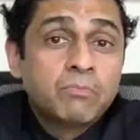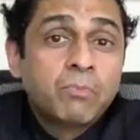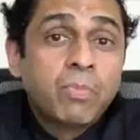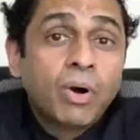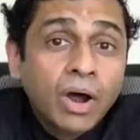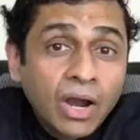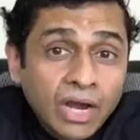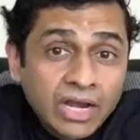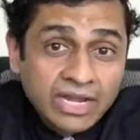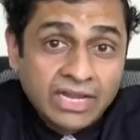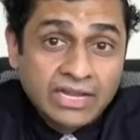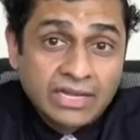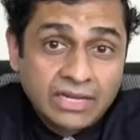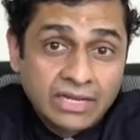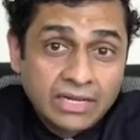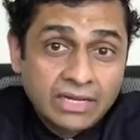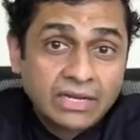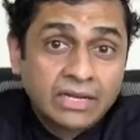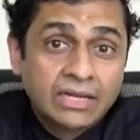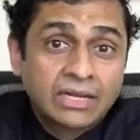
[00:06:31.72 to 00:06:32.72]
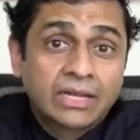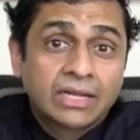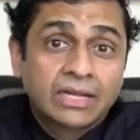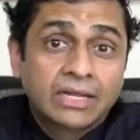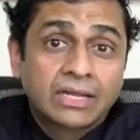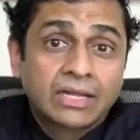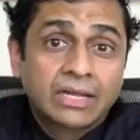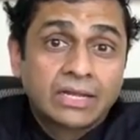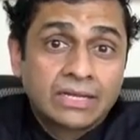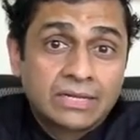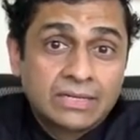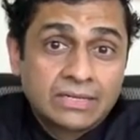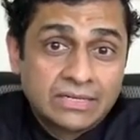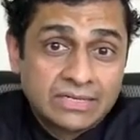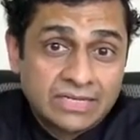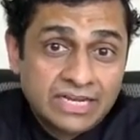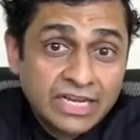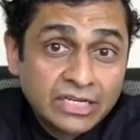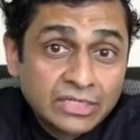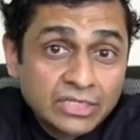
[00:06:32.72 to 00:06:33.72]
the body
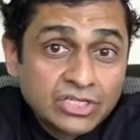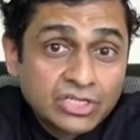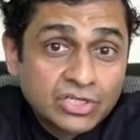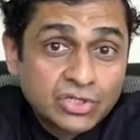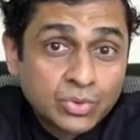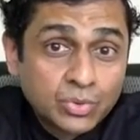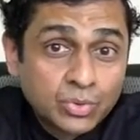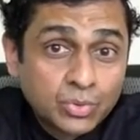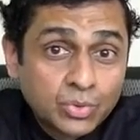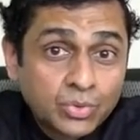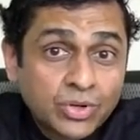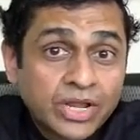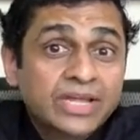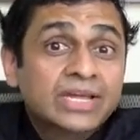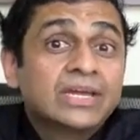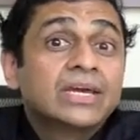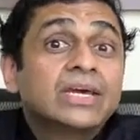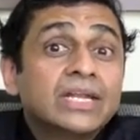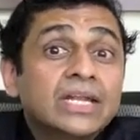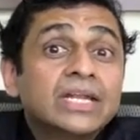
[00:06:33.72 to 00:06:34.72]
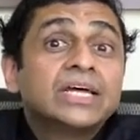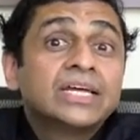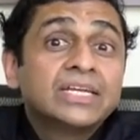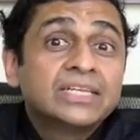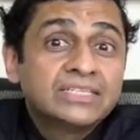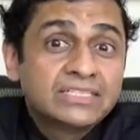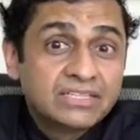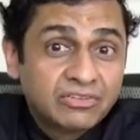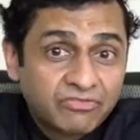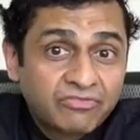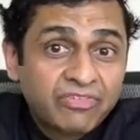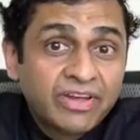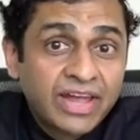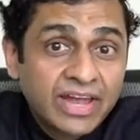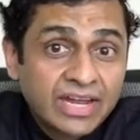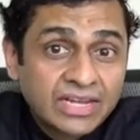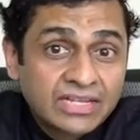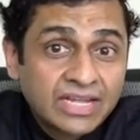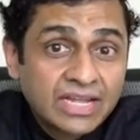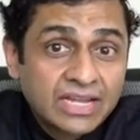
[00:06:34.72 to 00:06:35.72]
tends to recognize the
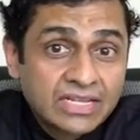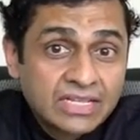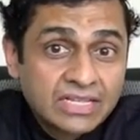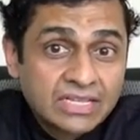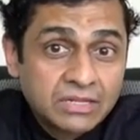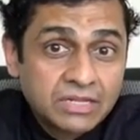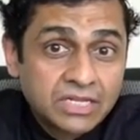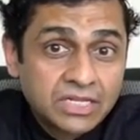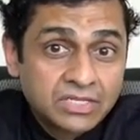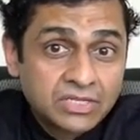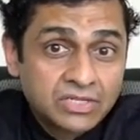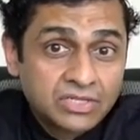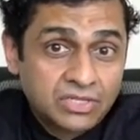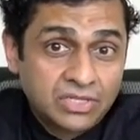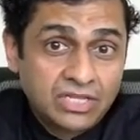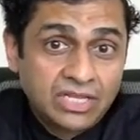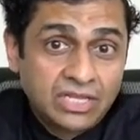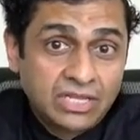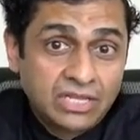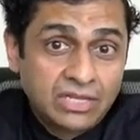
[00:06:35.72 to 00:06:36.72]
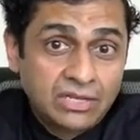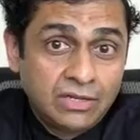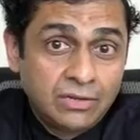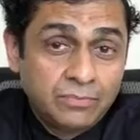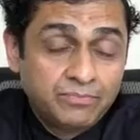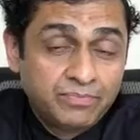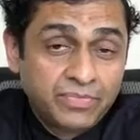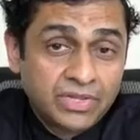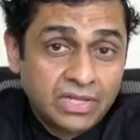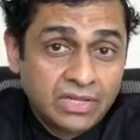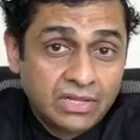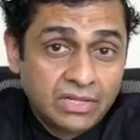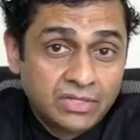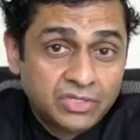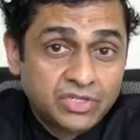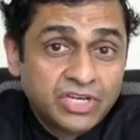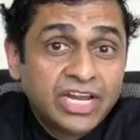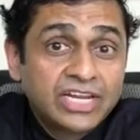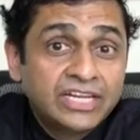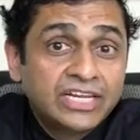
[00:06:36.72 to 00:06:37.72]
fact that the
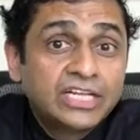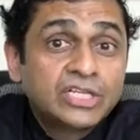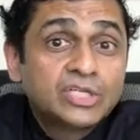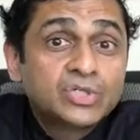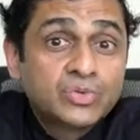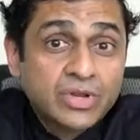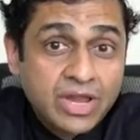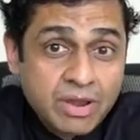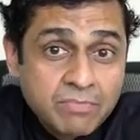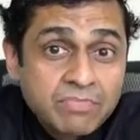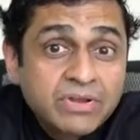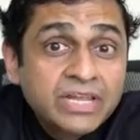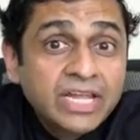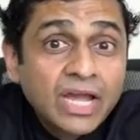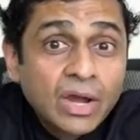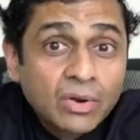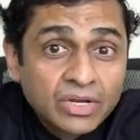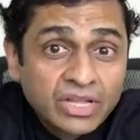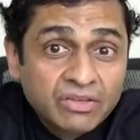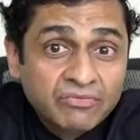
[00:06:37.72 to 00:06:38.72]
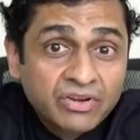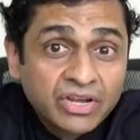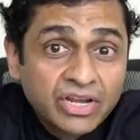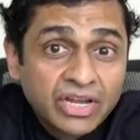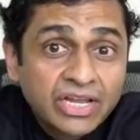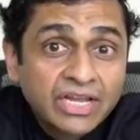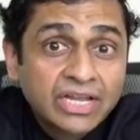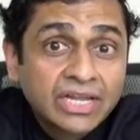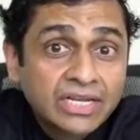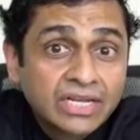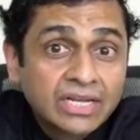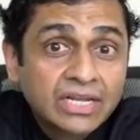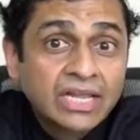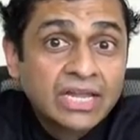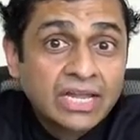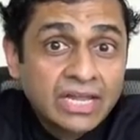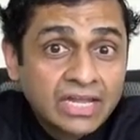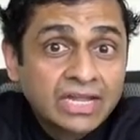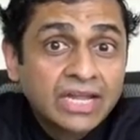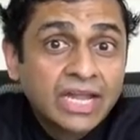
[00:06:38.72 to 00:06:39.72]
child needs to empty out every day, and
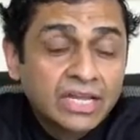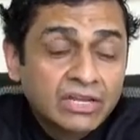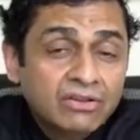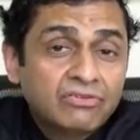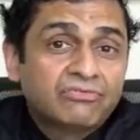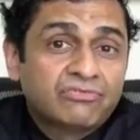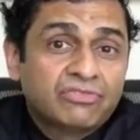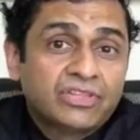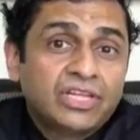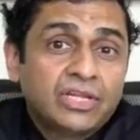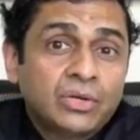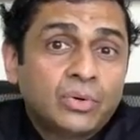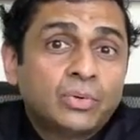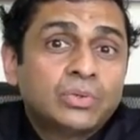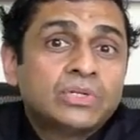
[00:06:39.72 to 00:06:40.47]
kind of the